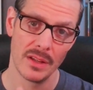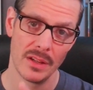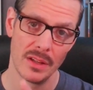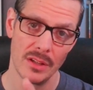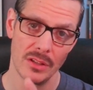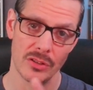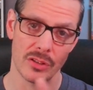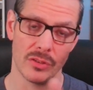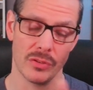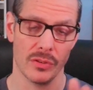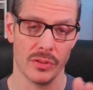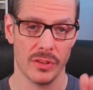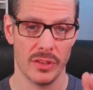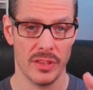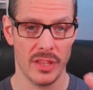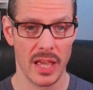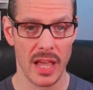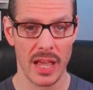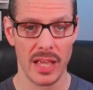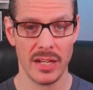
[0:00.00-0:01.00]
so
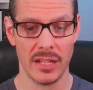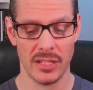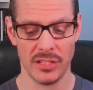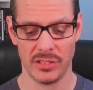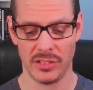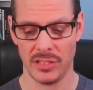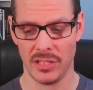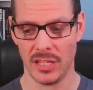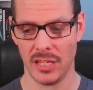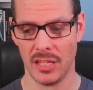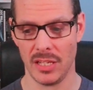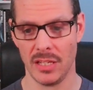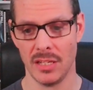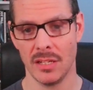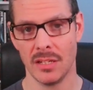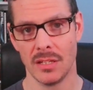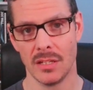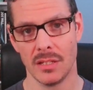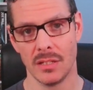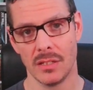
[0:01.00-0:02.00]
that is the
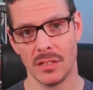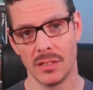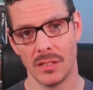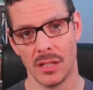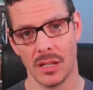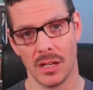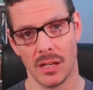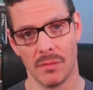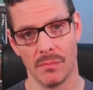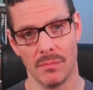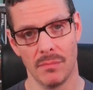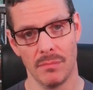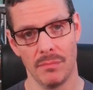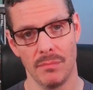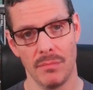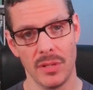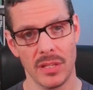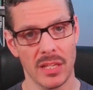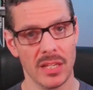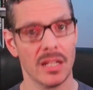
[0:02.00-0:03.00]
um,
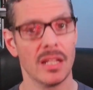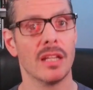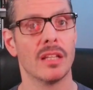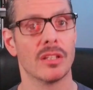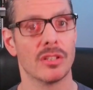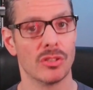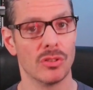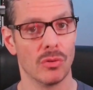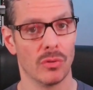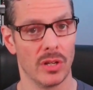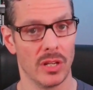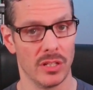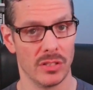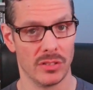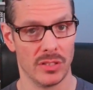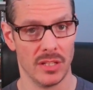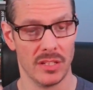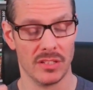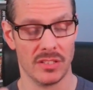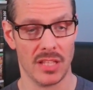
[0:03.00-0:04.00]
beginning of the story is,
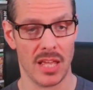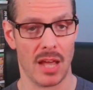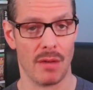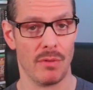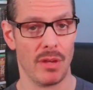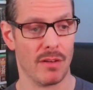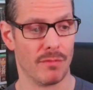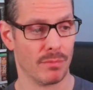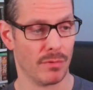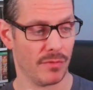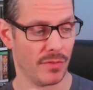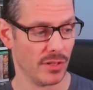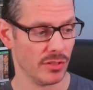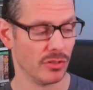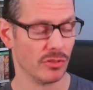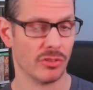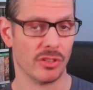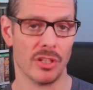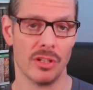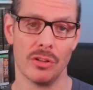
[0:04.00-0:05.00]
is that we have
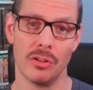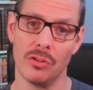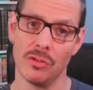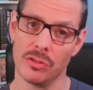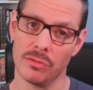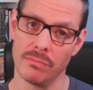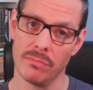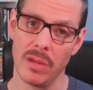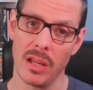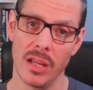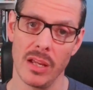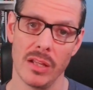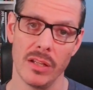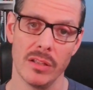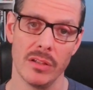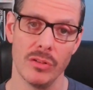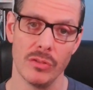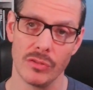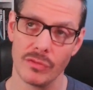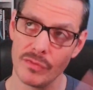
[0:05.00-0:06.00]
Professor Zender who's made,
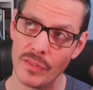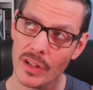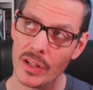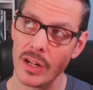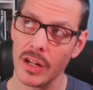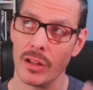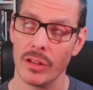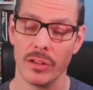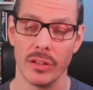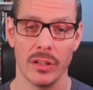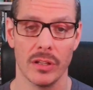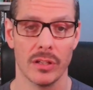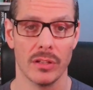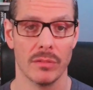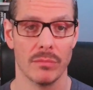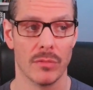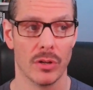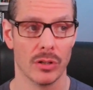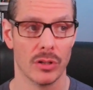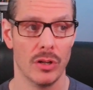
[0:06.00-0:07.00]
who's figured out
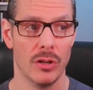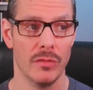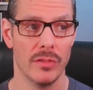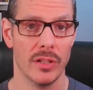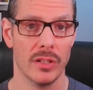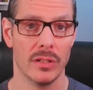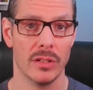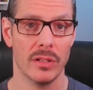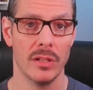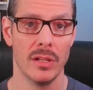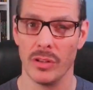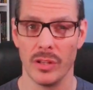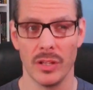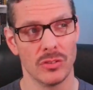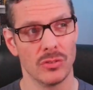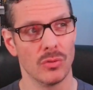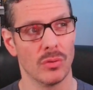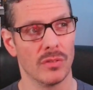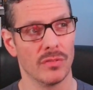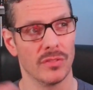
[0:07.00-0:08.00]
the Markovian, this
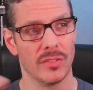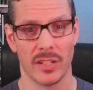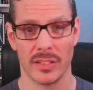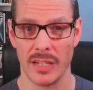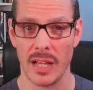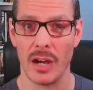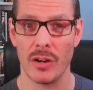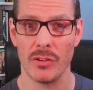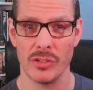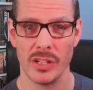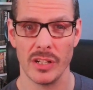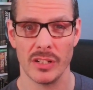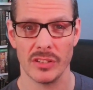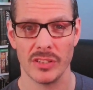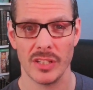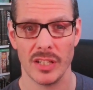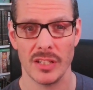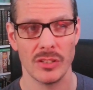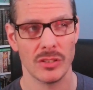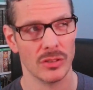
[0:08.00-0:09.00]
sort of technology in a
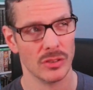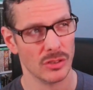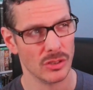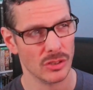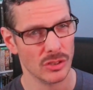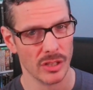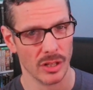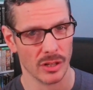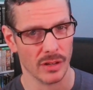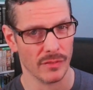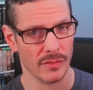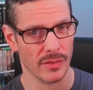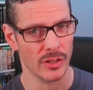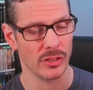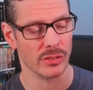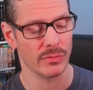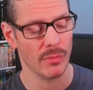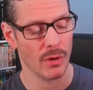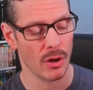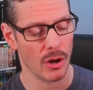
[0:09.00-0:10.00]
sense, on a very
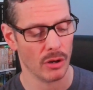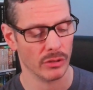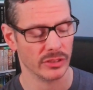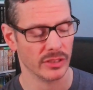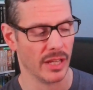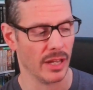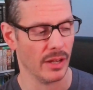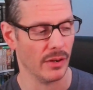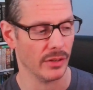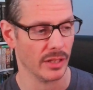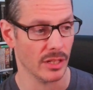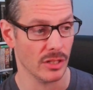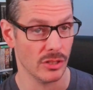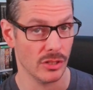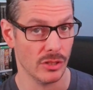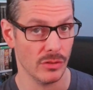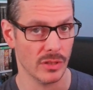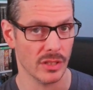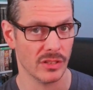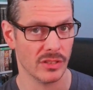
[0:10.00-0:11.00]
small scale and can
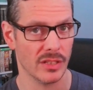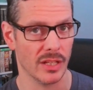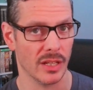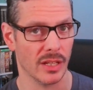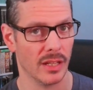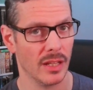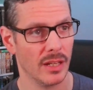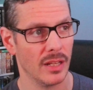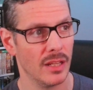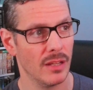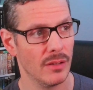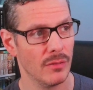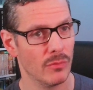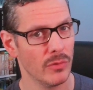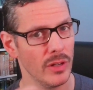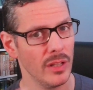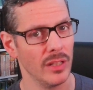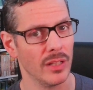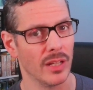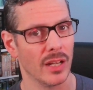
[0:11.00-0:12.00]
do this thing. And he
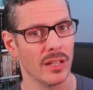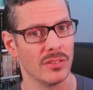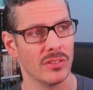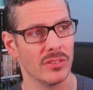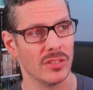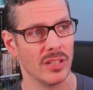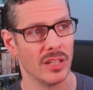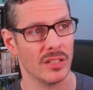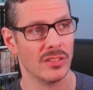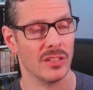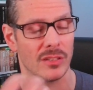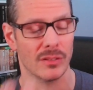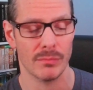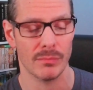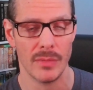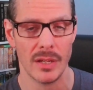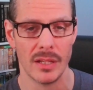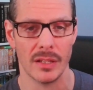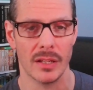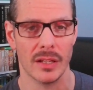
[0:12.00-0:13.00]
realizes as he's
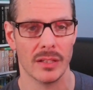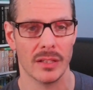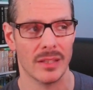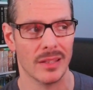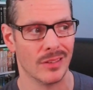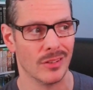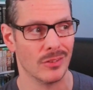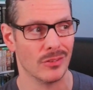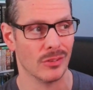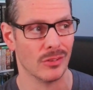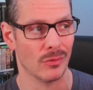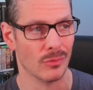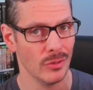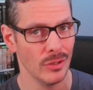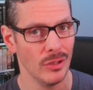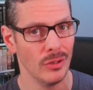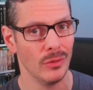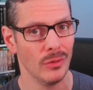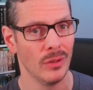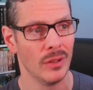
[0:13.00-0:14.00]
making it that there's a
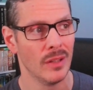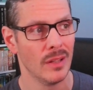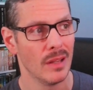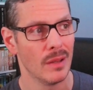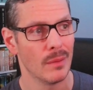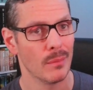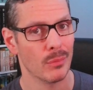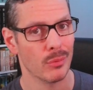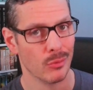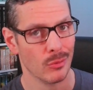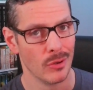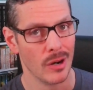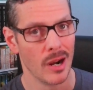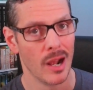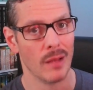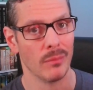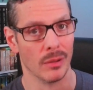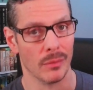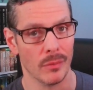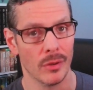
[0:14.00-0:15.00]
real
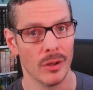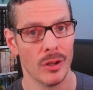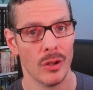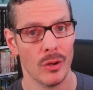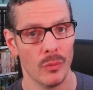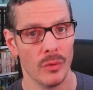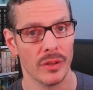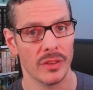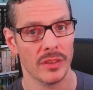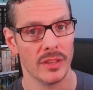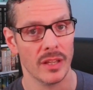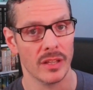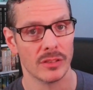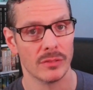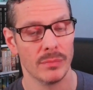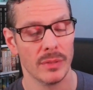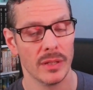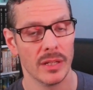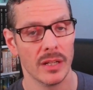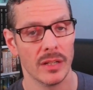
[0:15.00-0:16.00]
problem with this
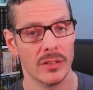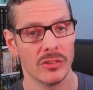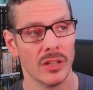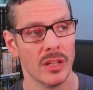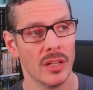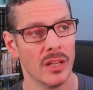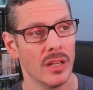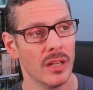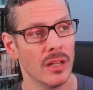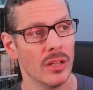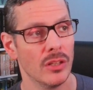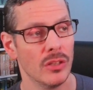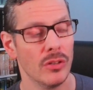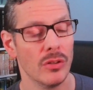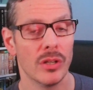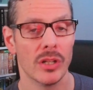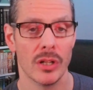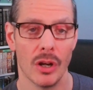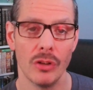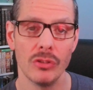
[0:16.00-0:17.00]
because you
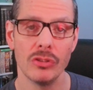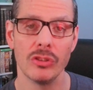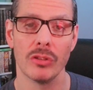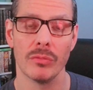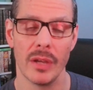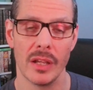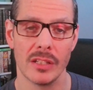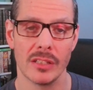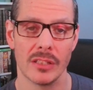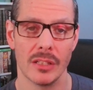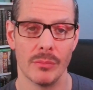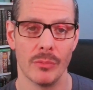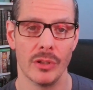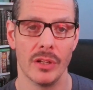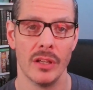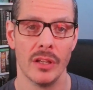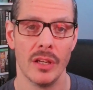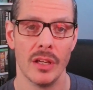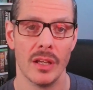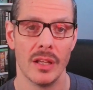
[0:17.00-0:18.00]
can also make
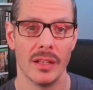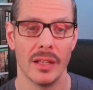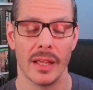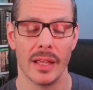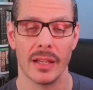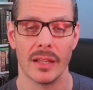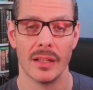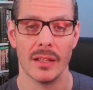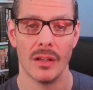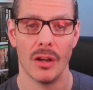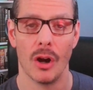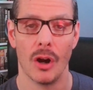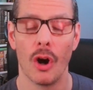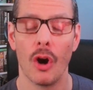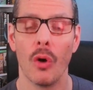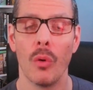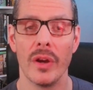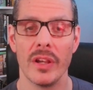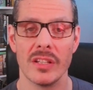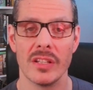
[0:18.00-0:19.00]
someone like
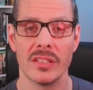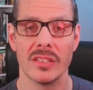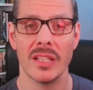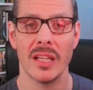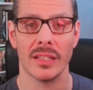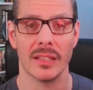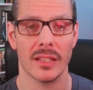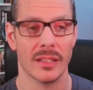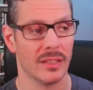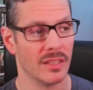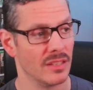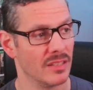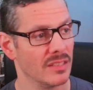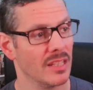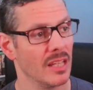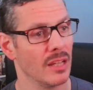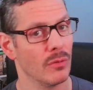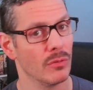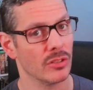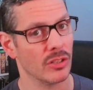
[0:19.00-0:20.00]
always think that this
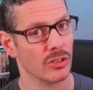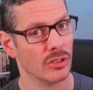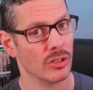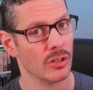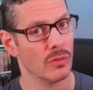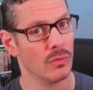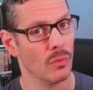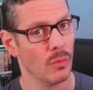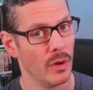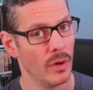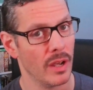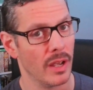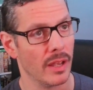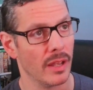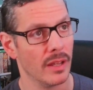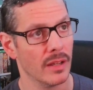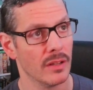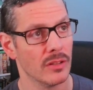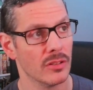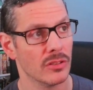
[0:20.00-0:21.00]
thing was a certain
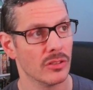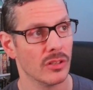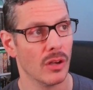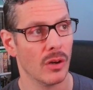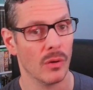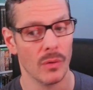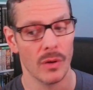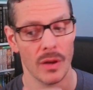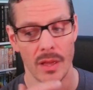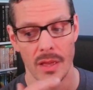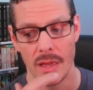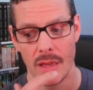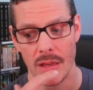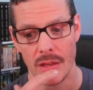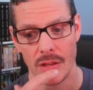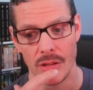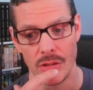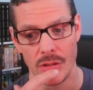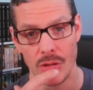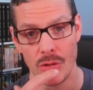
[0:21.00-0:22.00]
way. So
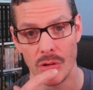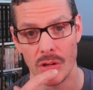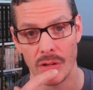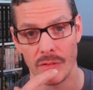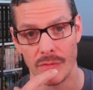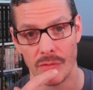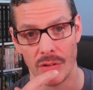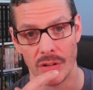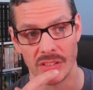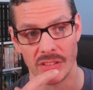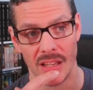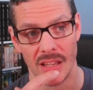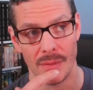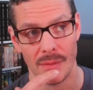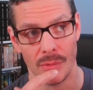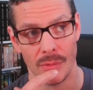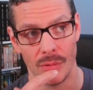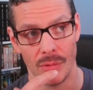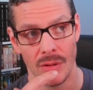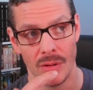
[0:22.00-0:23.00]
you could, for
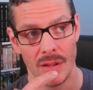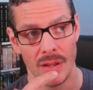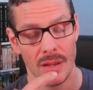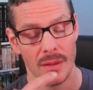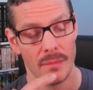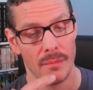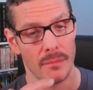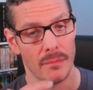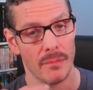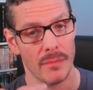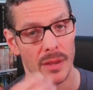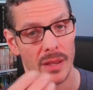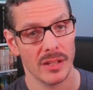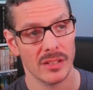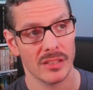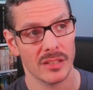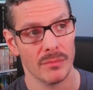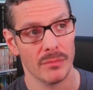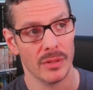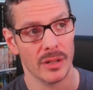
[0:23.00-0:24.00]
example, make
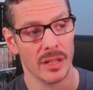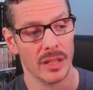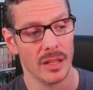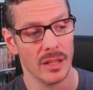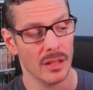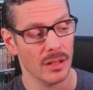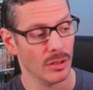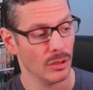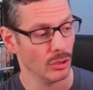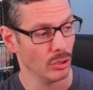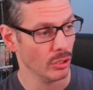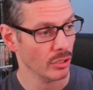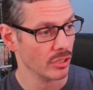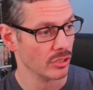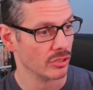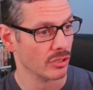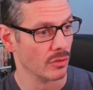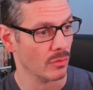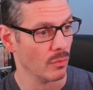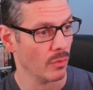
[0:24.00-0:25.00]
somebody look
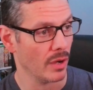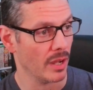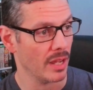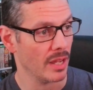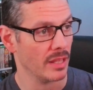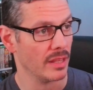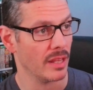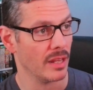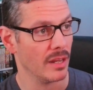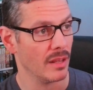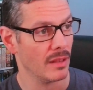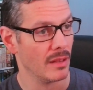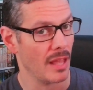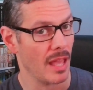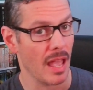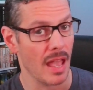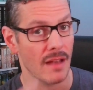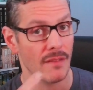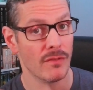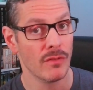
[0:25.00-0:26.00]
a certain way and then
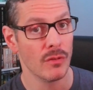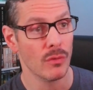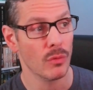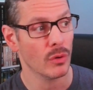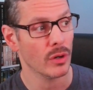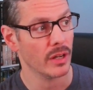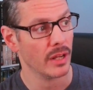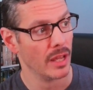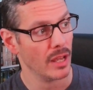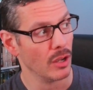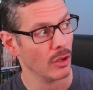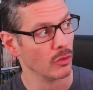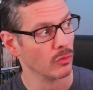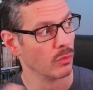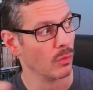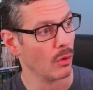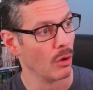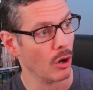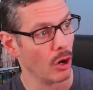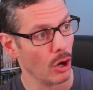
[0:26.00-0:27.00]
everyone else
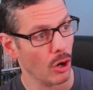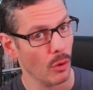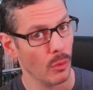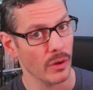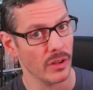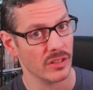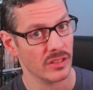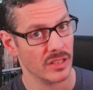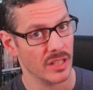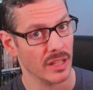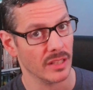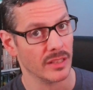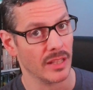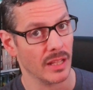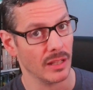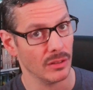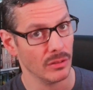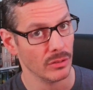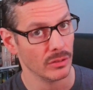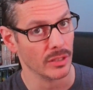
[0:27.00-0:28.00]
will always think they
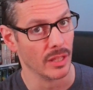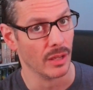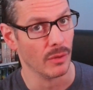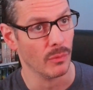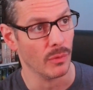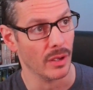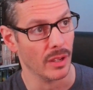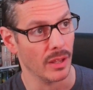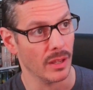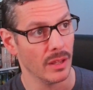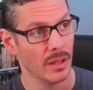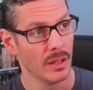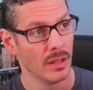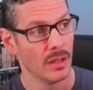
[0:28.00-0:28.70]
look that way